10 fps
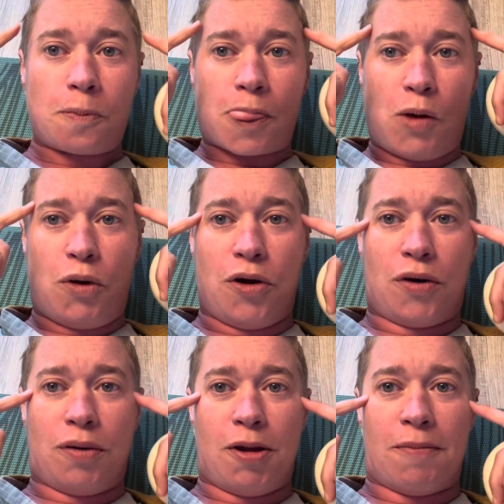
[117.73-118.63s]
where you
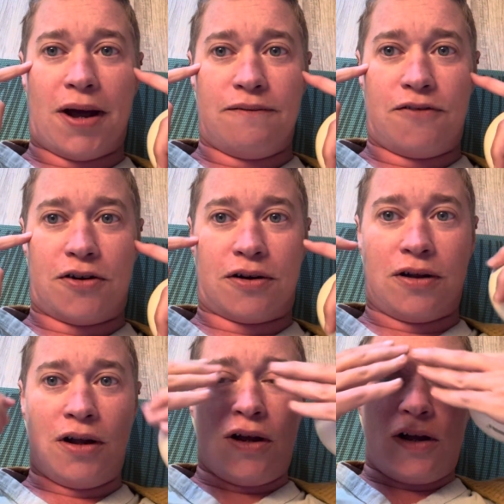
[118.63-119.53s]
want to be mindful.
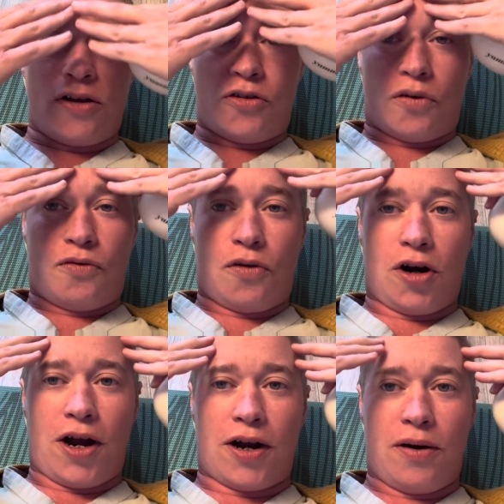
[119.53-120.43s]
So
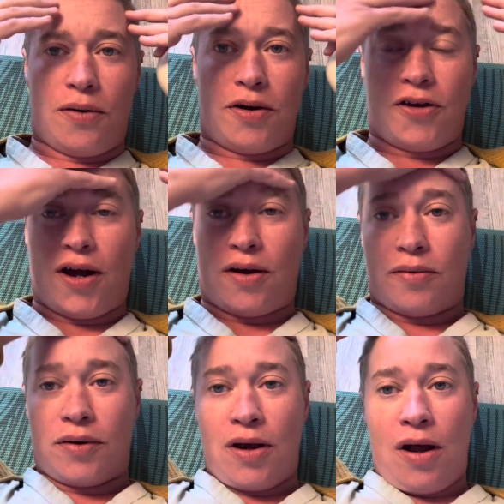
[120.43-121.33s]
forehead, go to town.